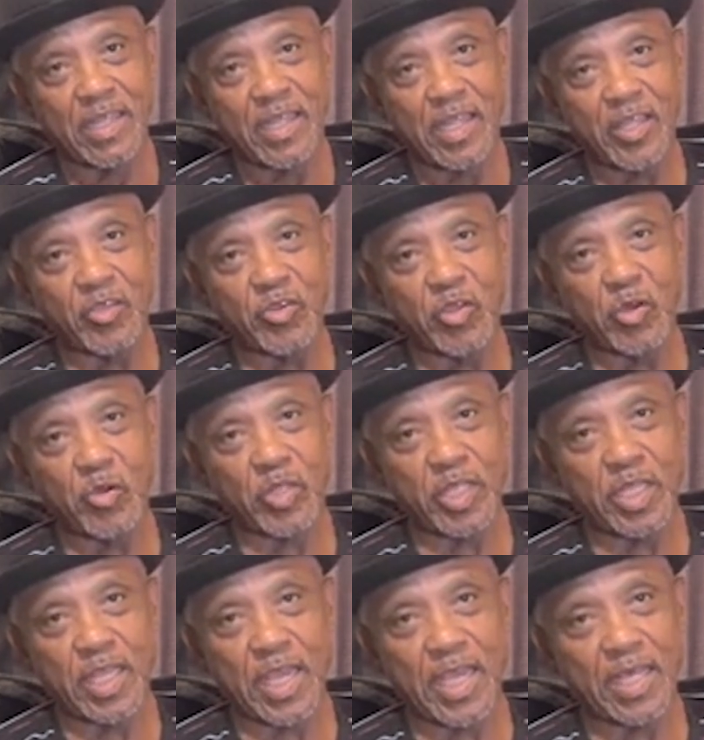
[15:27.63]
And you know
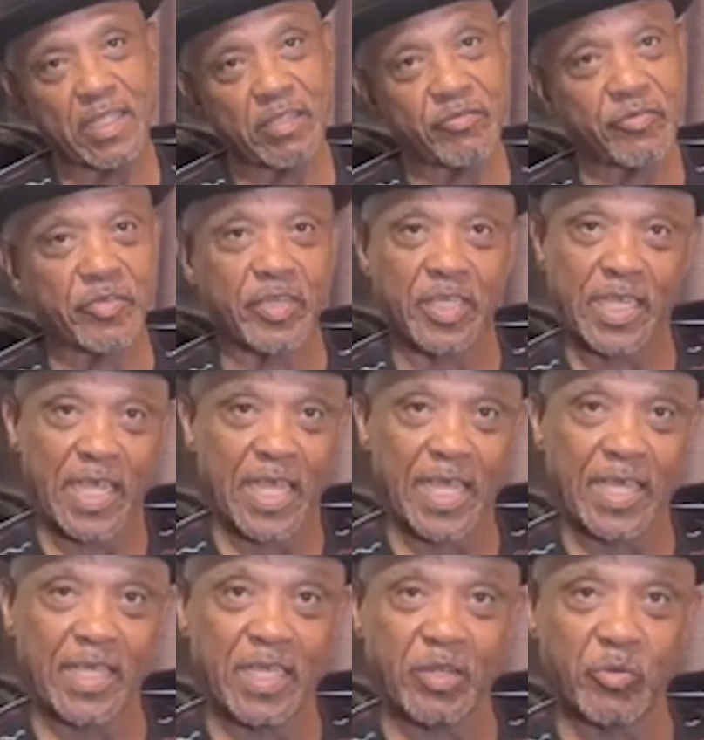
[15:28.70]
these guys is finna
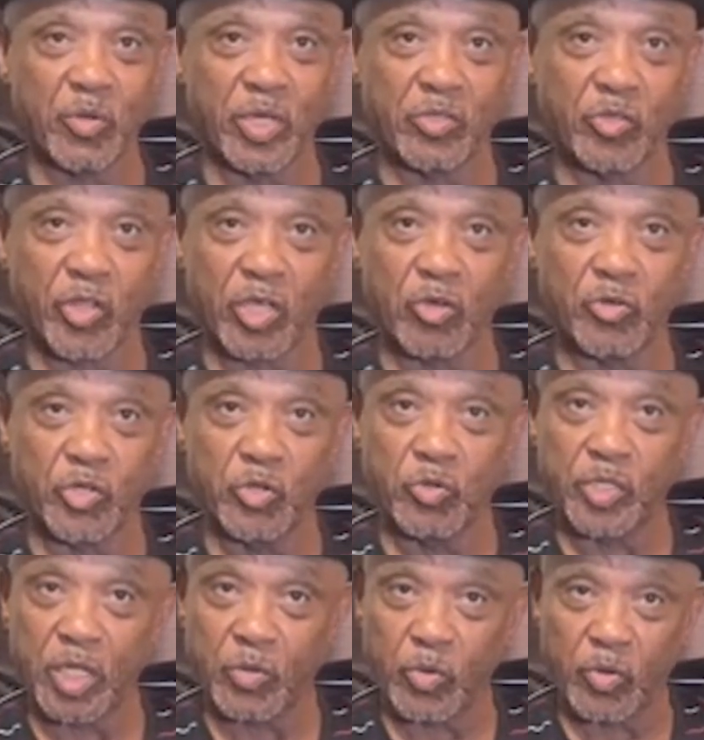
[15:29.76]
die anyway, so they're gonna do what
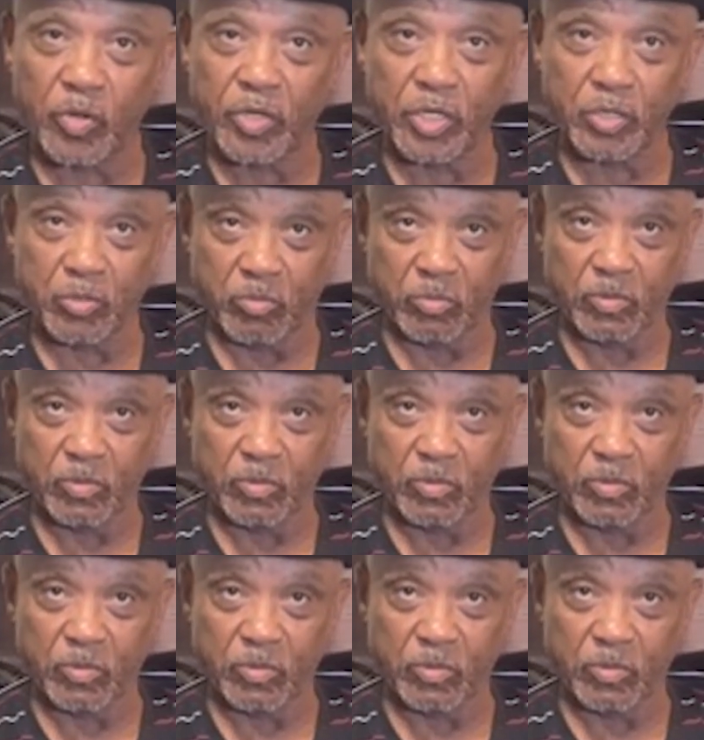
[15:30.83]
they wanna do.